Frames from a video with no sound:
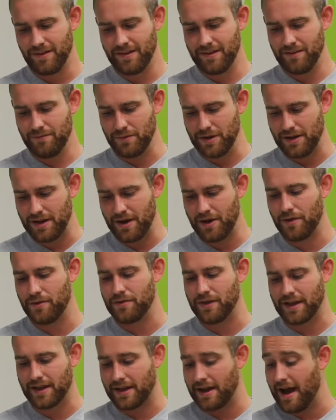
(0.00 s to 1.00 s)
We know
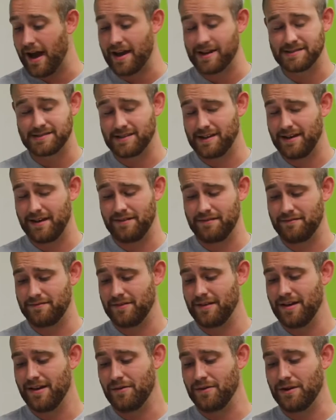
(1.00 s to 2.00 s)
that God is love.
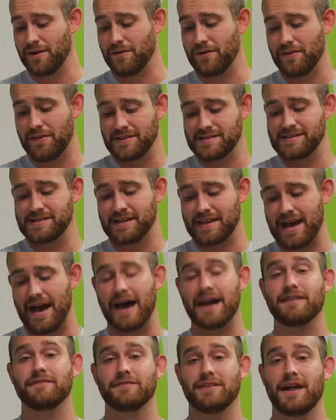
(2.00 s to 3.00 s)
We know that this is the
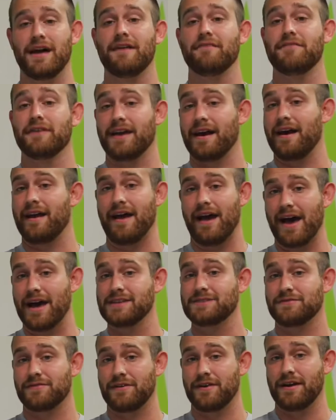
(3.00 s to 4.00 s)
kind of love that God
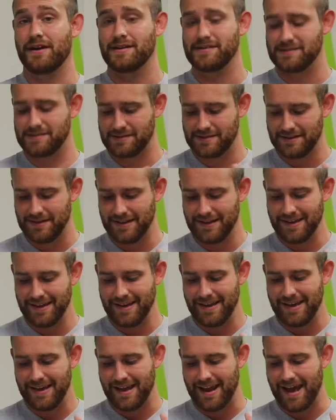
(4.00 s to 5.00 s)
has for us.
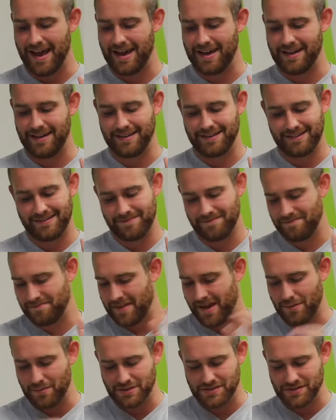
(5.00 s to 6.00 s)
And
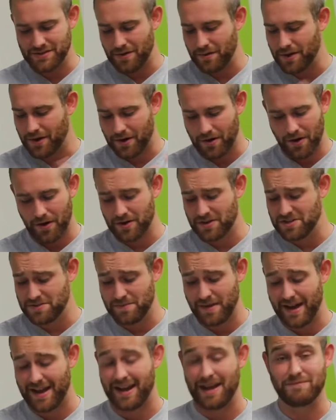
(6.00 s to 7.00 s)
I'm just so encouraged
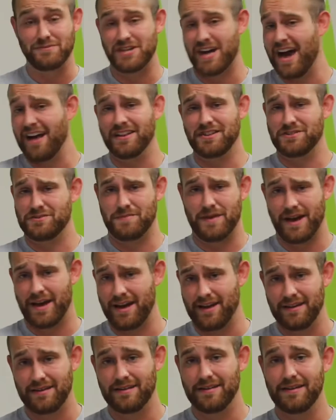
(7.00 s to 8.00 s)
by it, and I'm challenged by
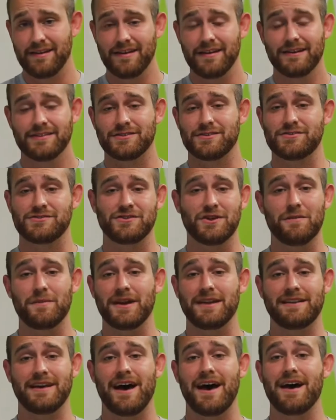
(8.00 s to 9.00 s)
it. There are so
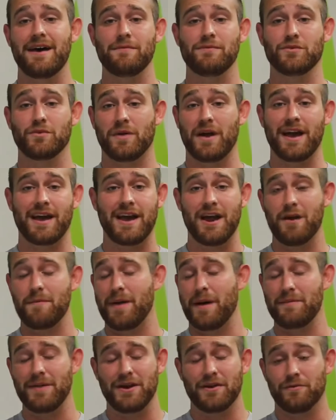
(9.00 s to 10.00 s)
many times when I care
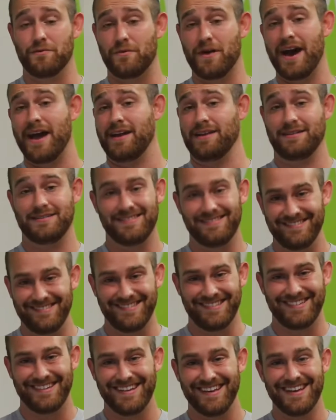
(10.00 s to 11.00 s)
about being right
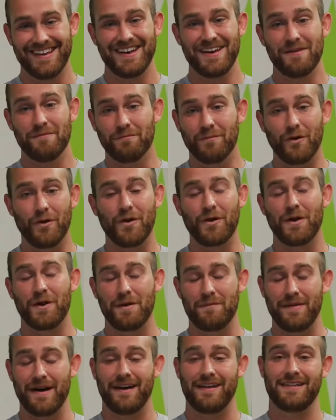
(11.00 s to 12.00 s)
more
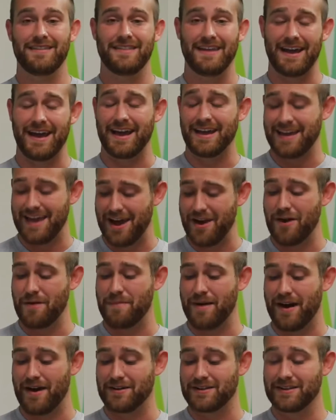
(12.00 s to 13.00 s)
than I care
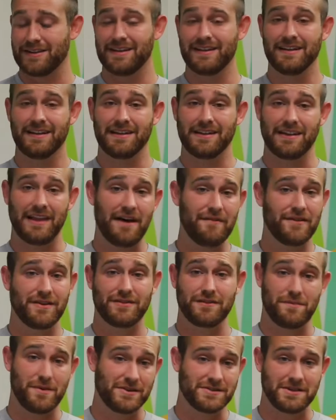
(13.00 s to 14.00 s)
about loving
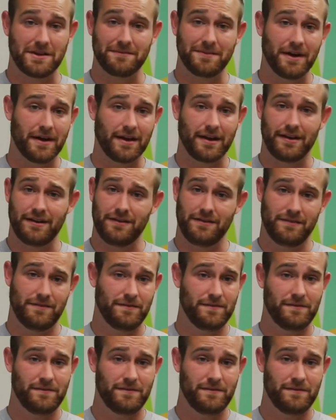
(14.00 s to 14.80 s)
the person I'm talking to.